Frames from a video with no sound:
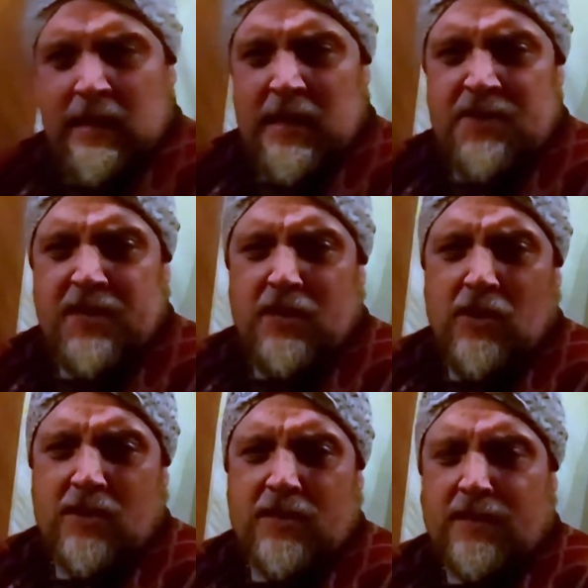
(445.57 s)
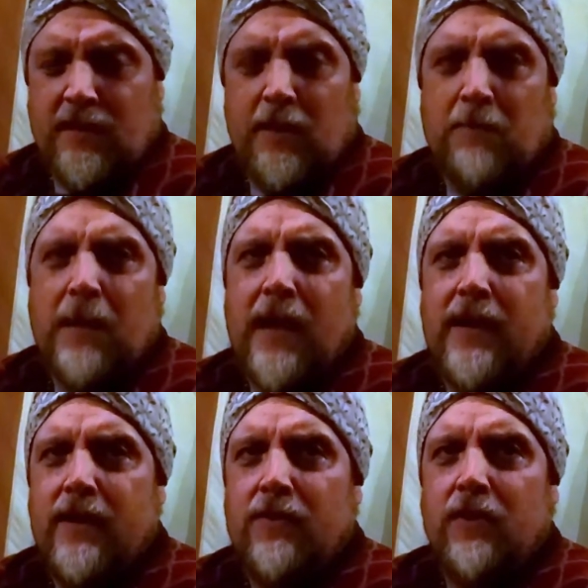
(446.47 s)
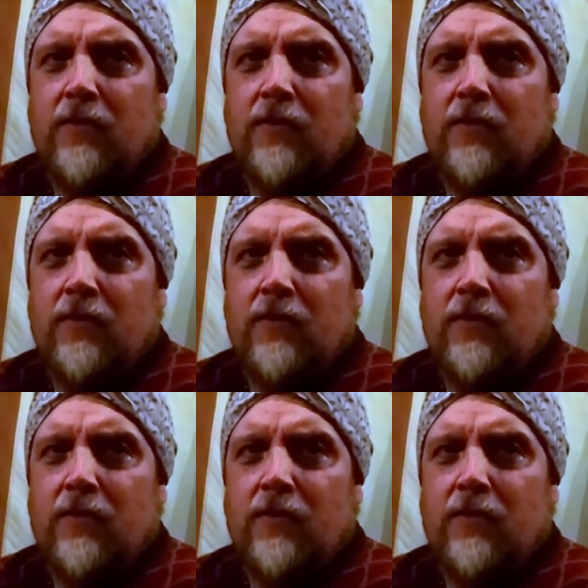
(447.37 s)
And she looked at the little body on the